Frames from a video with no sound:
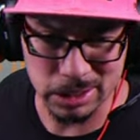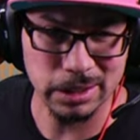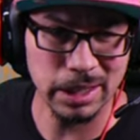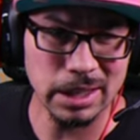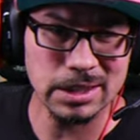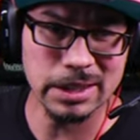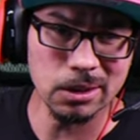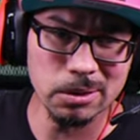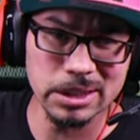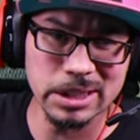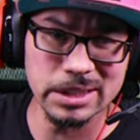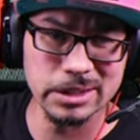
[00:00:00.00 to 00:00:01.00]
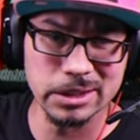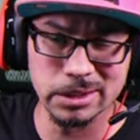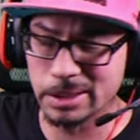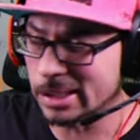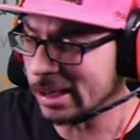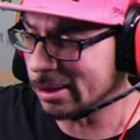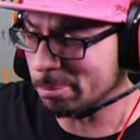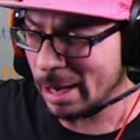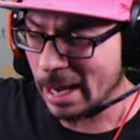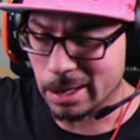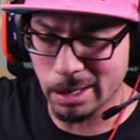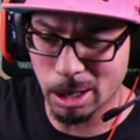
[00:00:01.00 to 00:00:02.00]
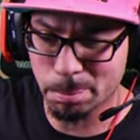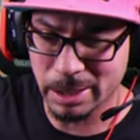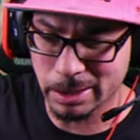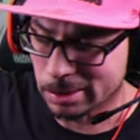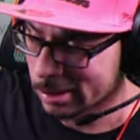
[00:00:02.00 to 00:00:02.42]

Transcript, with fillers: next thing you know, she's in back up in